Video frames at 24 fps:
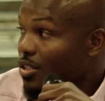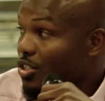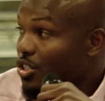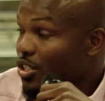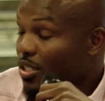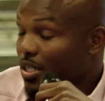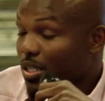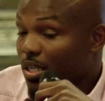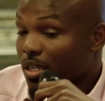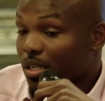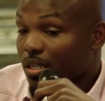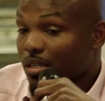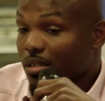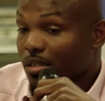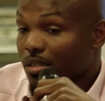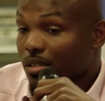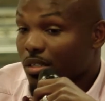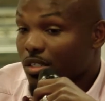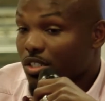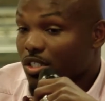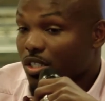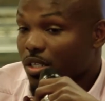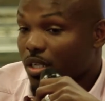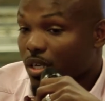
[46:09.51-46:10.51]
She did.
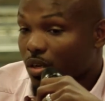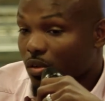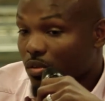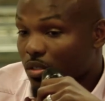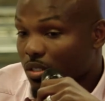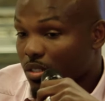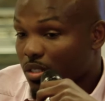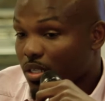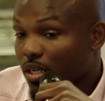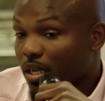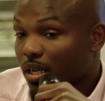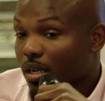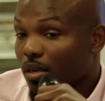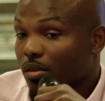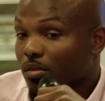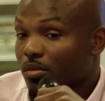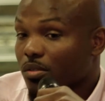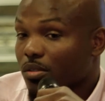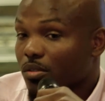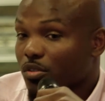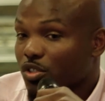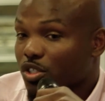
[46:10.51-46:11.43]
She held it down.